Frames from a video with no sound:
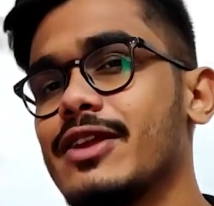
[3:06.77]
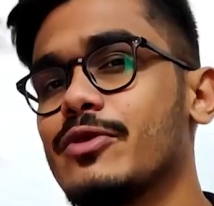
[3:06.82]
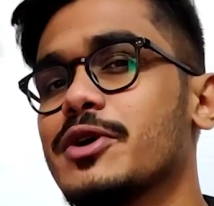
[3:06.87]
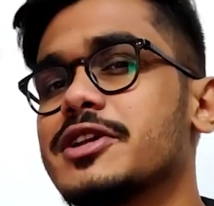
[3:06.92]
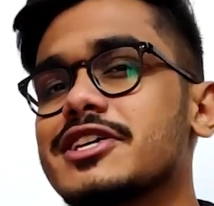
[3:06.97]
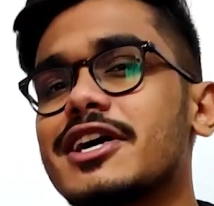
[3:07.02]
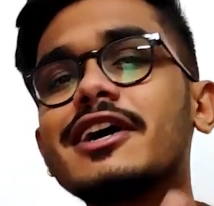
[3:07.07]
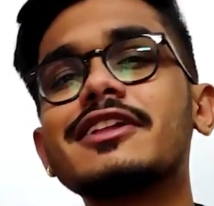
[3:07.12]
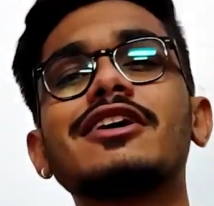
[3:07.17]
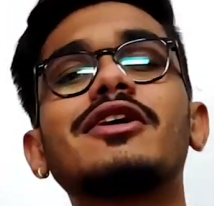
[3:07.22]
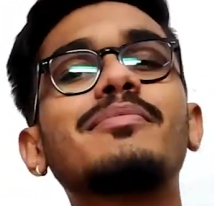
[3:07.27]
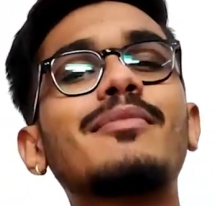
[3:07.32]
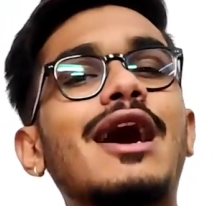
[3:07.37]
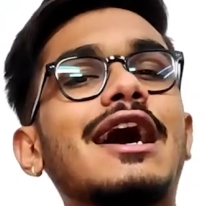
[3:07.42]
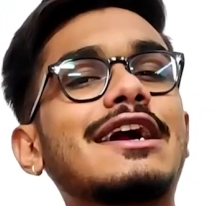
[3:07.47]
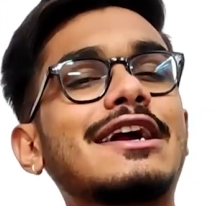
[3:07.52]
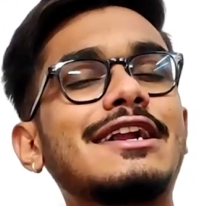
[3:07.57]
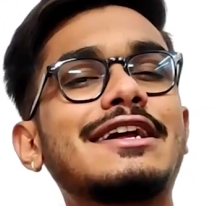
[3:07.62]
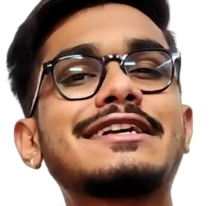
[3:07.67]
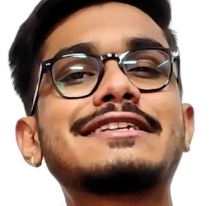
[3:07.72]
in which other
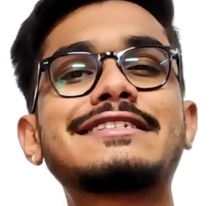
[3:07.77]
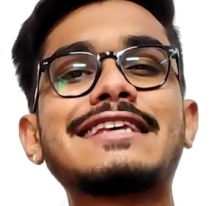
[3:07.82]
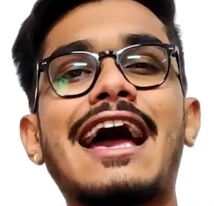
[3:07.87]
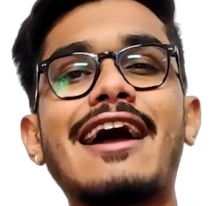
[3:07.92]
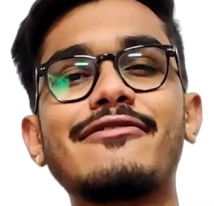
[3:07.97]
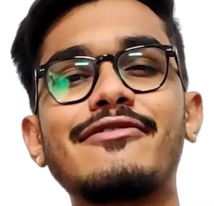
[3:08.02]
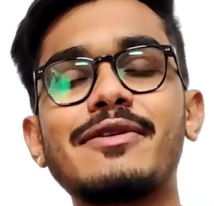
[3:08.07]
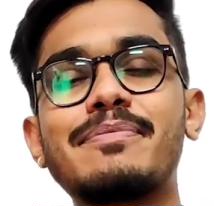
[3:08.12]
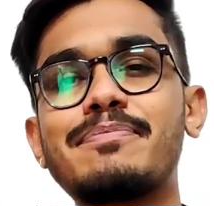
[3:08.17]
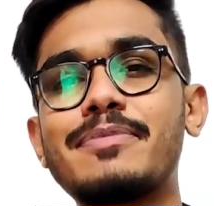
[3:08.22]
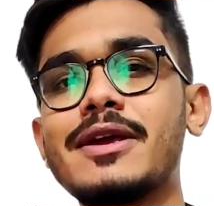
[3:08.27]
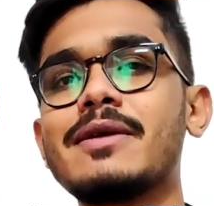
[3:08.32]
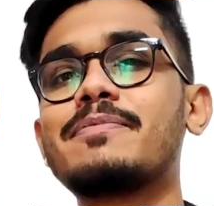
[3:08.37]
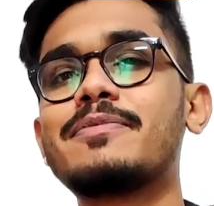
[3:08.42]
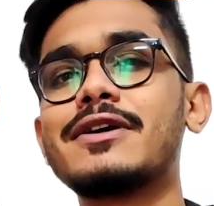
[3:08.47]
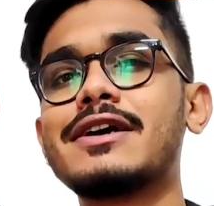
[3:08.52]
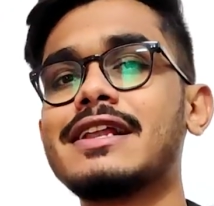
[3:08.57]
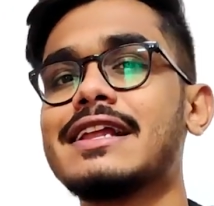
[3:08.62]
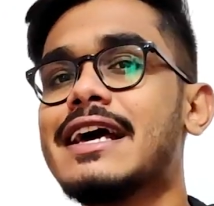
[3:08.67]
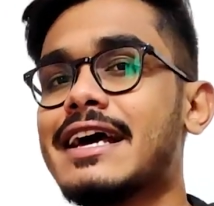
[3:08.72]
marketing savvy
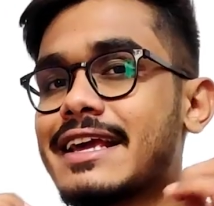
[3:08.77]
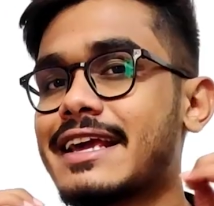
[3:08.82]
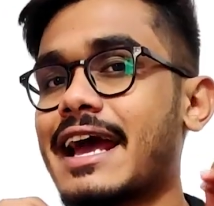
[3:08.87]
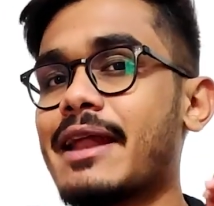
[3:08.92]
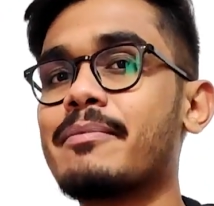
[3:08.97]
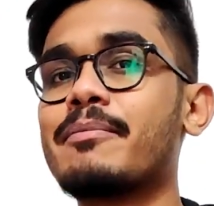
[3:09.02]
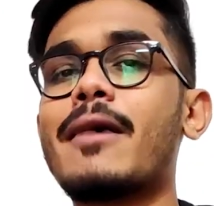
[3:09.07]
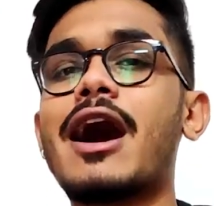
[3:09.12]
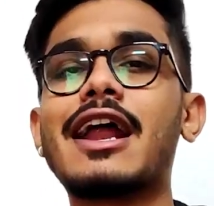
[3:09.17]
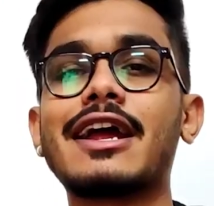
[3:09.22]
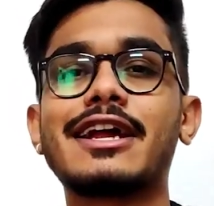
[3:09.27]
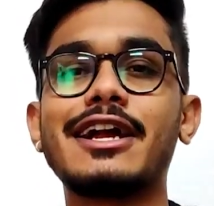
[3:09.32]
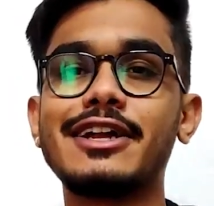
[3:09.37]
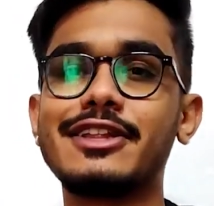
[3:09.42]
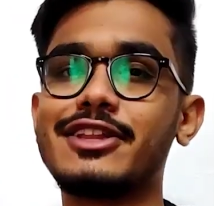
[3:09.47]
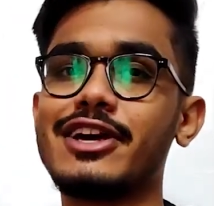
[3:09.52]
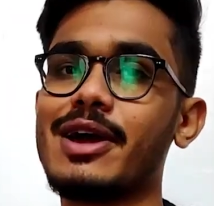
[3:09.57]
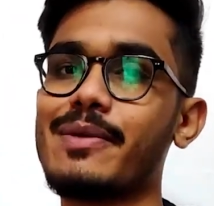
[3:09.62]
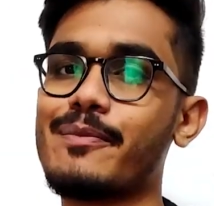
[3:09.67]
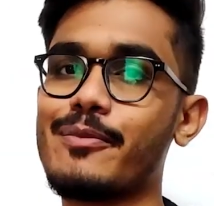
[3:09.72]
people can
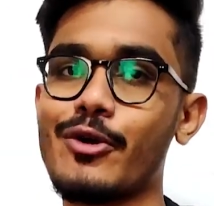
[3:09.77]
market their